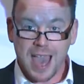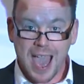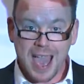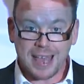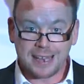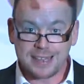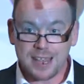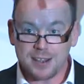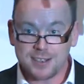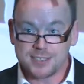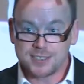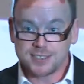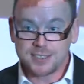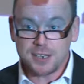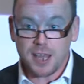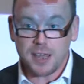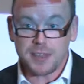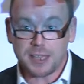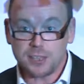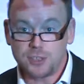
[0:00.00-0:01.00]
And there is
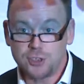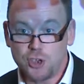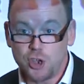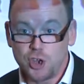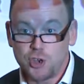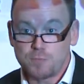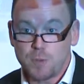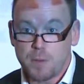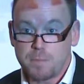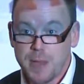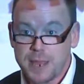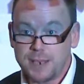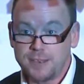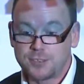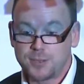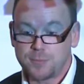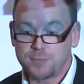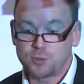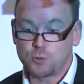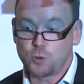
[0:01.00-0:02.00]
still, I think, huge
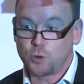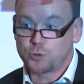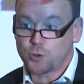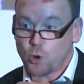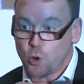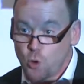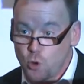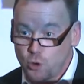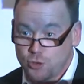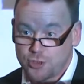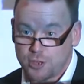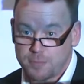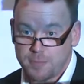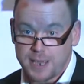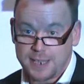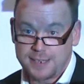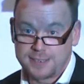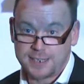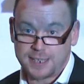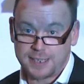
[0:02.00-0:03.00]
momentum towards
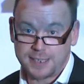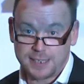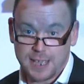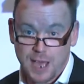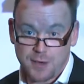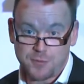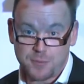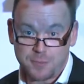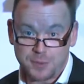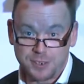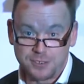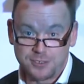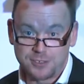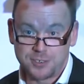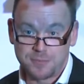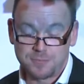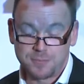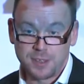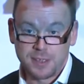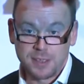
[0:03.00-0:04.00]
automating government
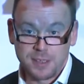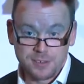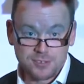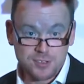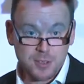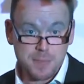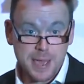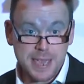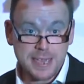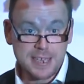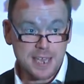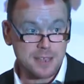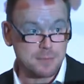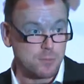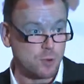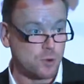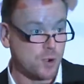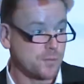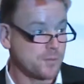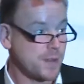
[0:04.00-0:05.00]
to make it
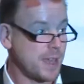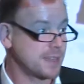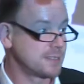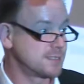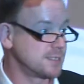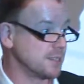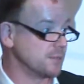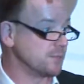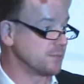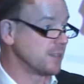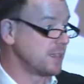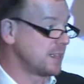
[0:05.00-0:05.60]
more effective.